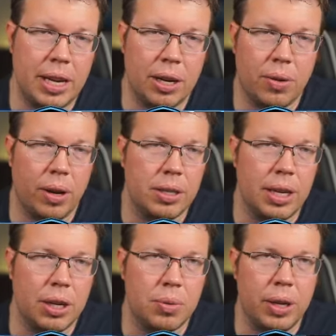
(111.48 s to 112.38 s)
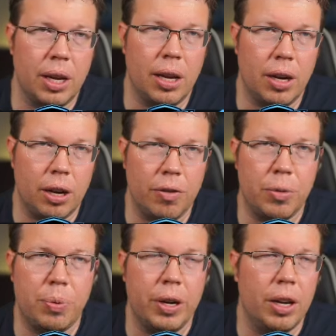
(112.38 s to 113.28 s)
Datacrons actually got
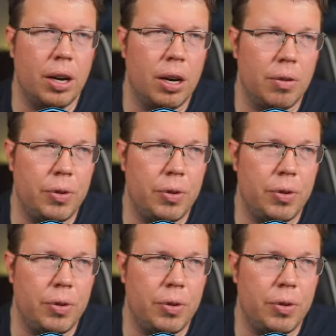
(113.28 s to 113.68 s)
nerfed pretty hard.